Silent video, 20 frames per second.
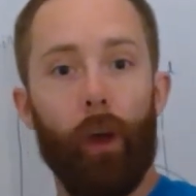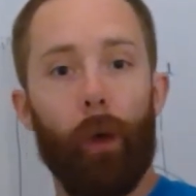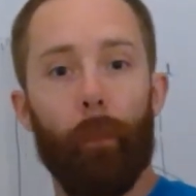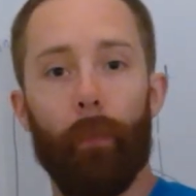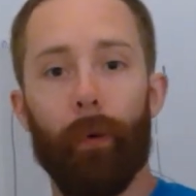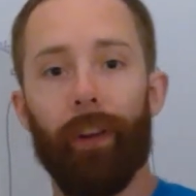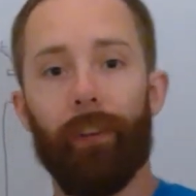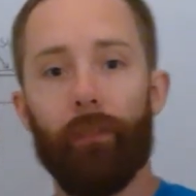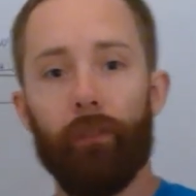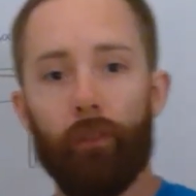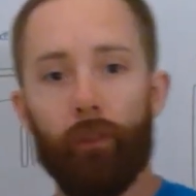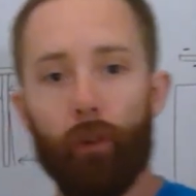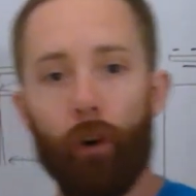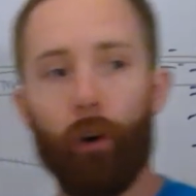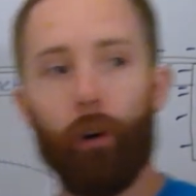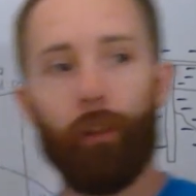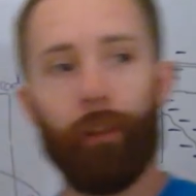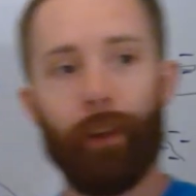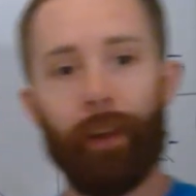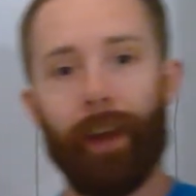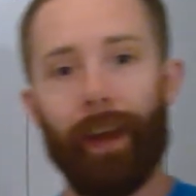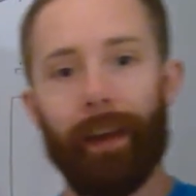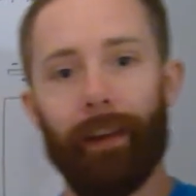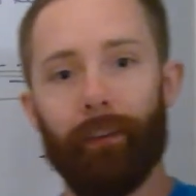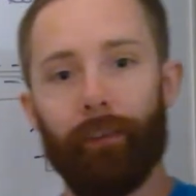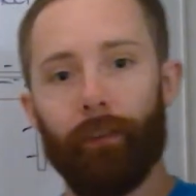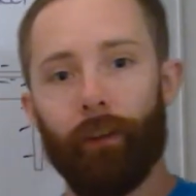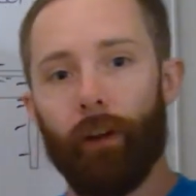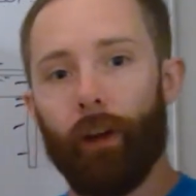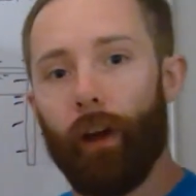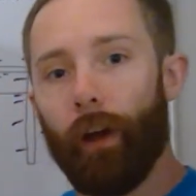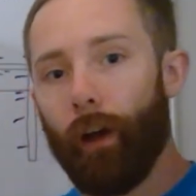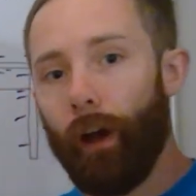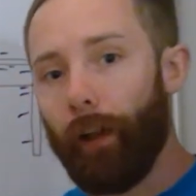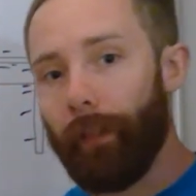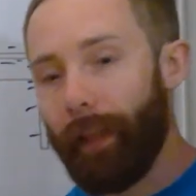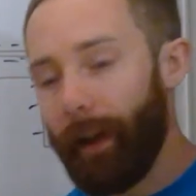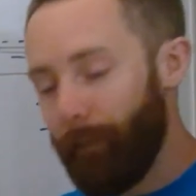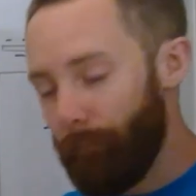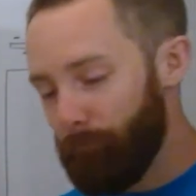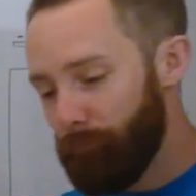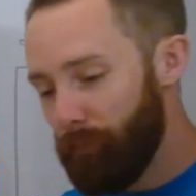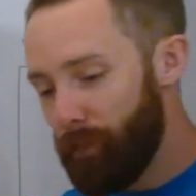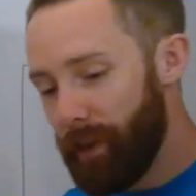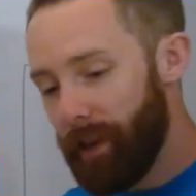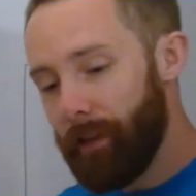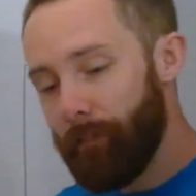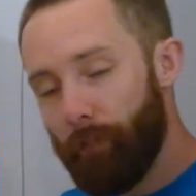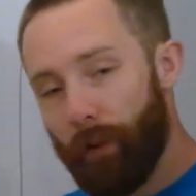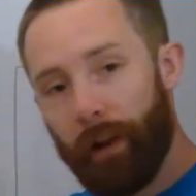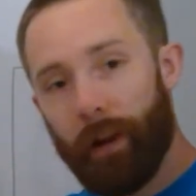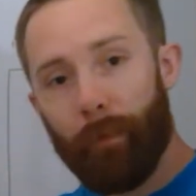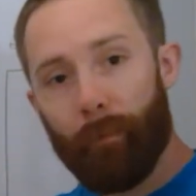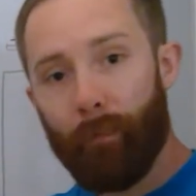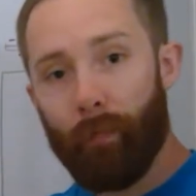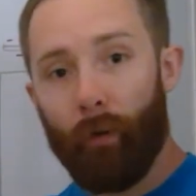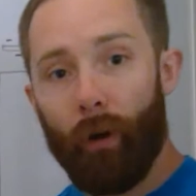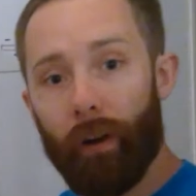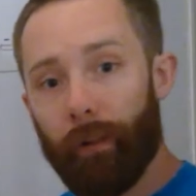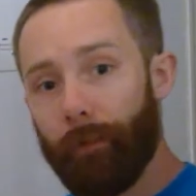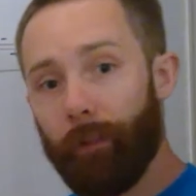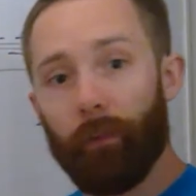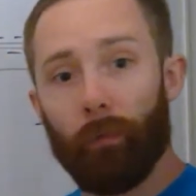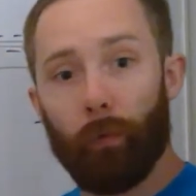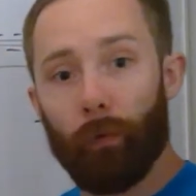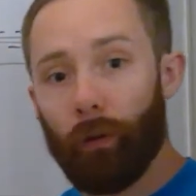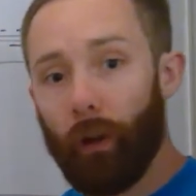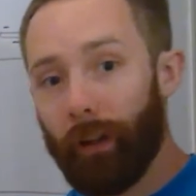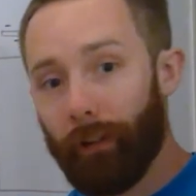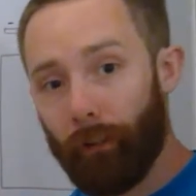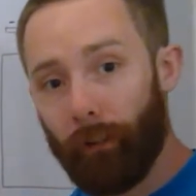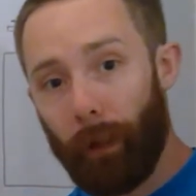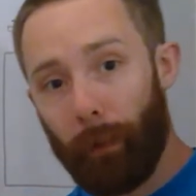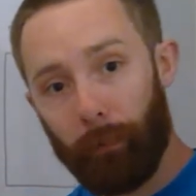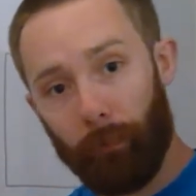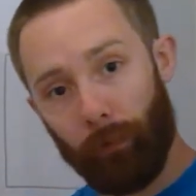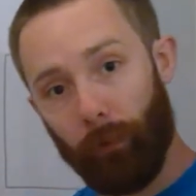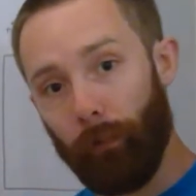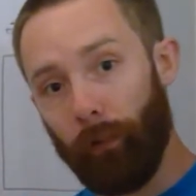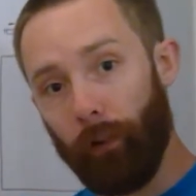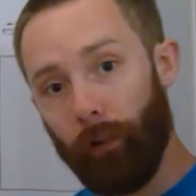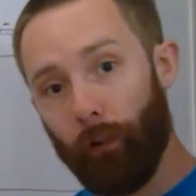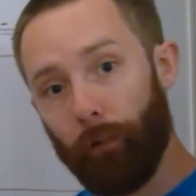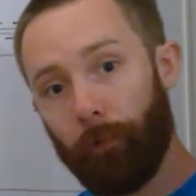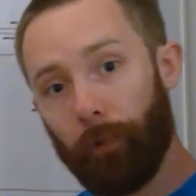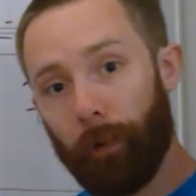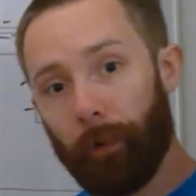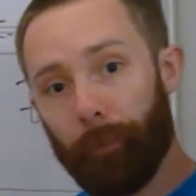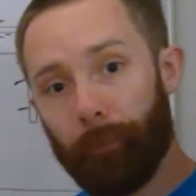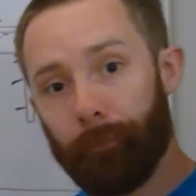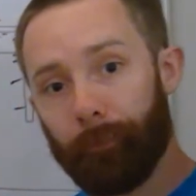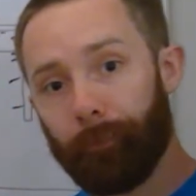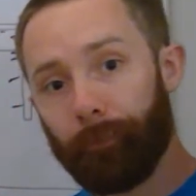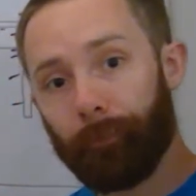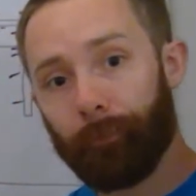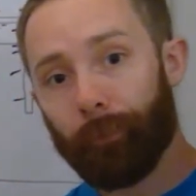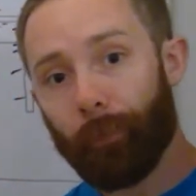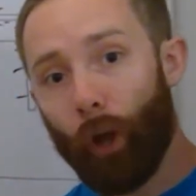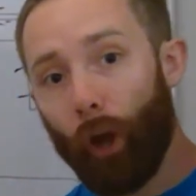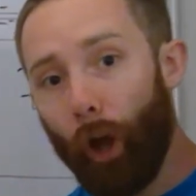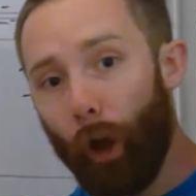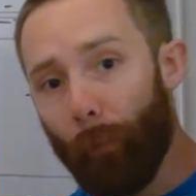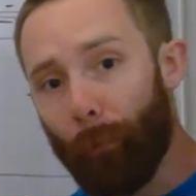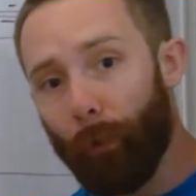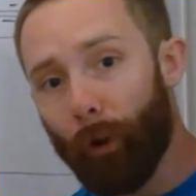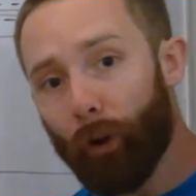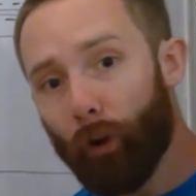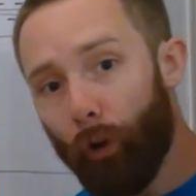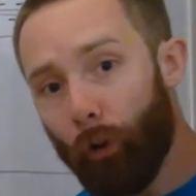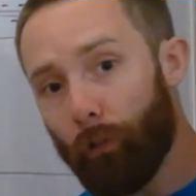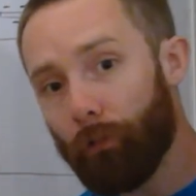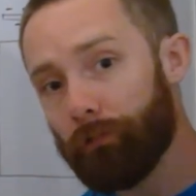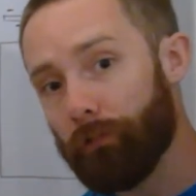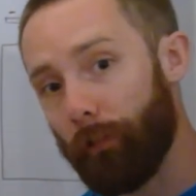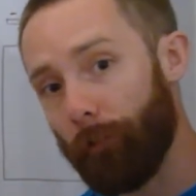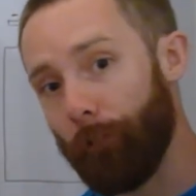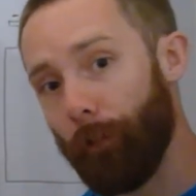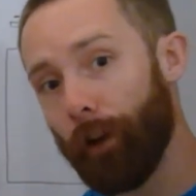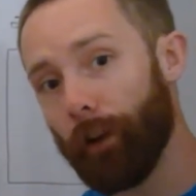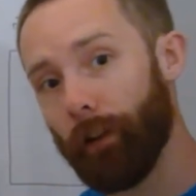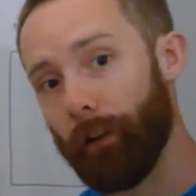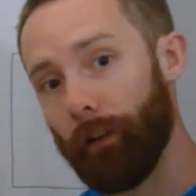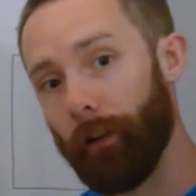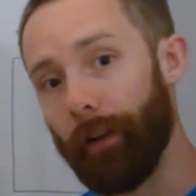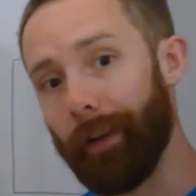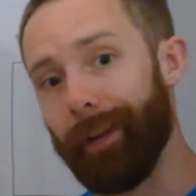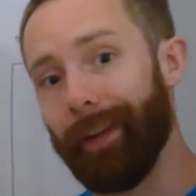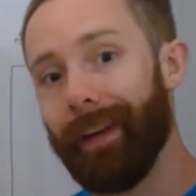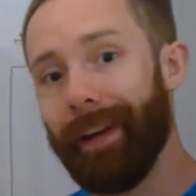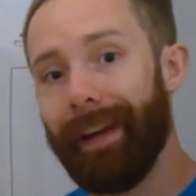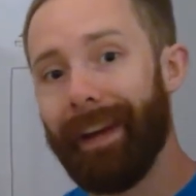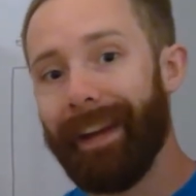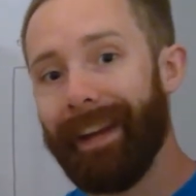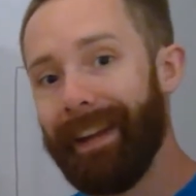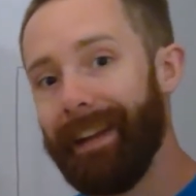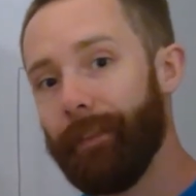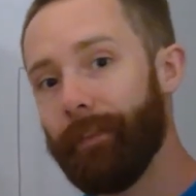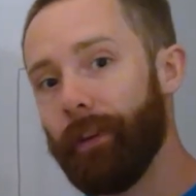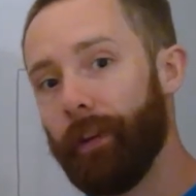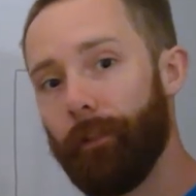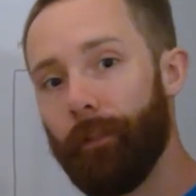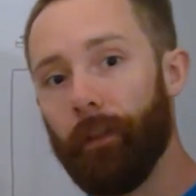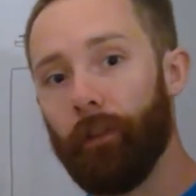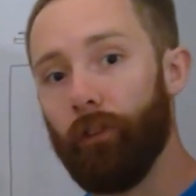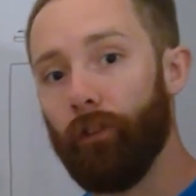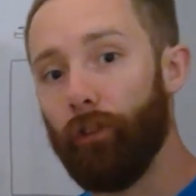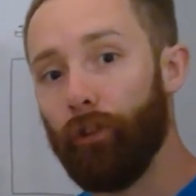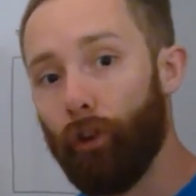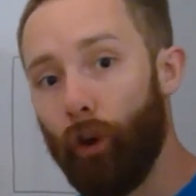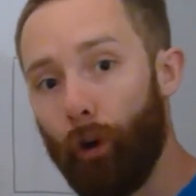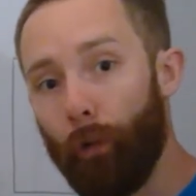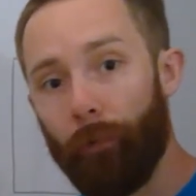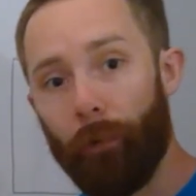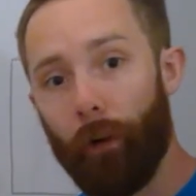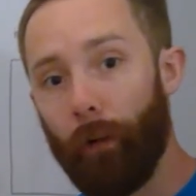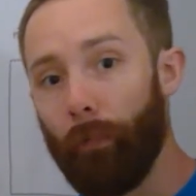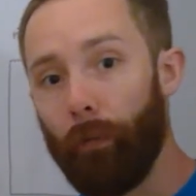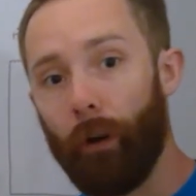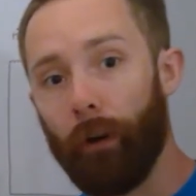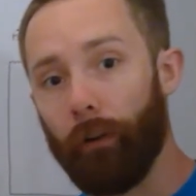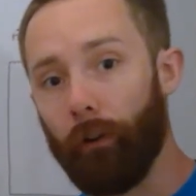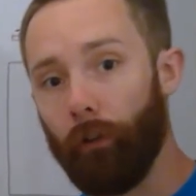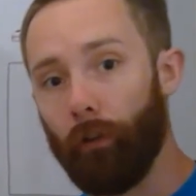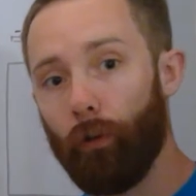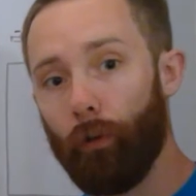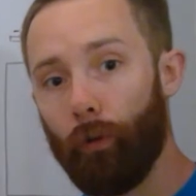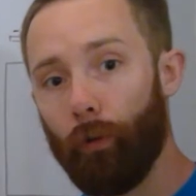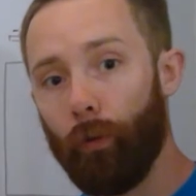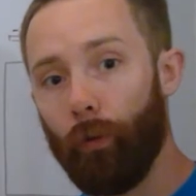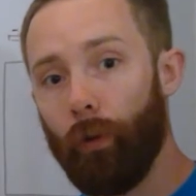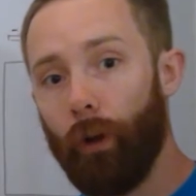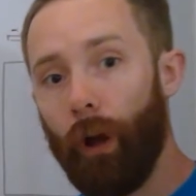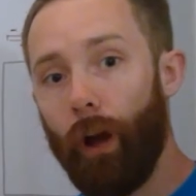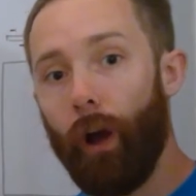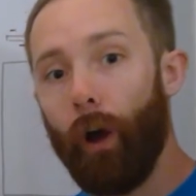But it's not the case. That really, really bright visible light does absolutely nothing, but ultraviolet light, even if it's not very bright at all,